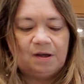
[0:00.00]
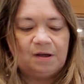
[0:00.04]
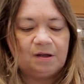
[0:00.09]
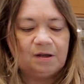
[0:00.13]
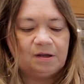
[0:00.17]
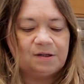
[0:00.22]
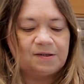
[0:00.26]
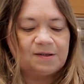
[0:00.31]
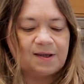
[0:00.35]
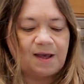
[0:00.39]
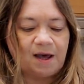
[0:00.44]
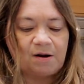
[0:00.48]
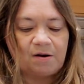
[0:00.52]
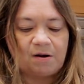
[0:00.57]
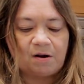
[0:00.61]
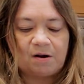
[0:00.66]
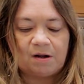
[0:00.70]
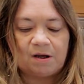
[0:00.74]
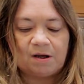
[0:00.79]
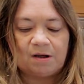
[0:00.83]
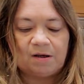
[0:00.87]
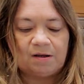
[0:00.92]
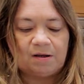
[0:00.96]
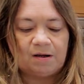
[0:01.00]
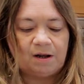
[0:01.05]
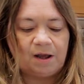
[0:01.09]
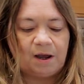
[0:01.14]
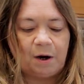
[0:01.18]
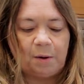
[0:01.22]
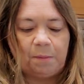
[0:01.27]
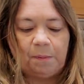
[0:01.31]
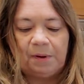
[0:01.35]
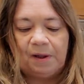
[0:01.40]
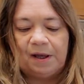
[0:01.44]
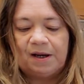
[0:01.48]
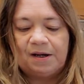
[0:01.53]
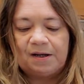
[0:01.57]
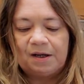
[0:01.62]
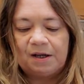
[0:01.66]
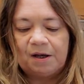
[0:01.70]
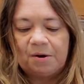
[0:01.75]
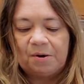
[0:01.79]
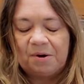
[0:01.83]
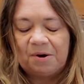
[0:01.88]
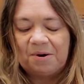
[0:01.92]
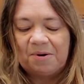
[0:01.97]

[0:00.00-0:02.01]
just got on an airplane to go to